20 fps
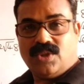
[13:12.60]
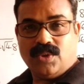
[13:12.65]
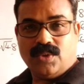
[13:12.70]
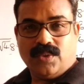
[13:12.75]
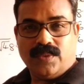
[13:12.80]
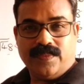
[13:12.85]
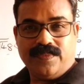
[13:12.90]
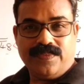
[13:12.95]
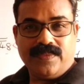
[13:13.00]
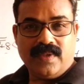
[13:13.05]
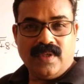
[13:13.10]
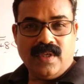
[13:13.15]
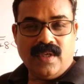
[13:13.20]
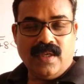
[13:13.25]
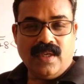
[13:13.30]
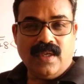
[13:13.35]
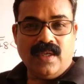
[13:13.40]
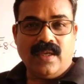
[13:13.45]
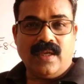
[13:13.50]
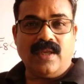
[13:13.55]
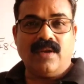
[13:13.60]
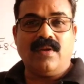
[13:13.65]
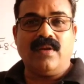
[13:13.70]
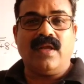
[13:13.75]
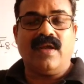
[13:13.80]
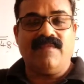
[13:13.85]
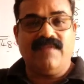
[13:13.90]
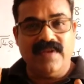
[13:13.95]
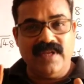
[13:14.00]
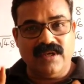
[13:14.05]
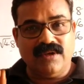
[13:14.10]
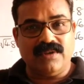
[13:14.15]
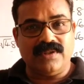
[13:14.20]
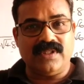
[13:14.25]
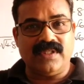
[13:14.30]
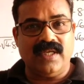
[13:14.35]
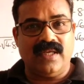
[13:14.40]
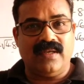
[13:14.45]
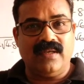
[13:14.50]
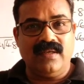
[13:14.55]
2. In every
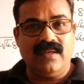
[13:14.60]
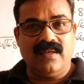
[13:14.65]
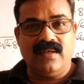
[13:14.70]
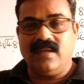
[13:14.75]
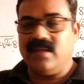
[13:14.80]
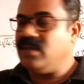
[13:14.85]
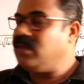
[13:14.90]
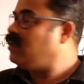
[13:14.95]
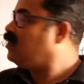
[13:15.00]
question,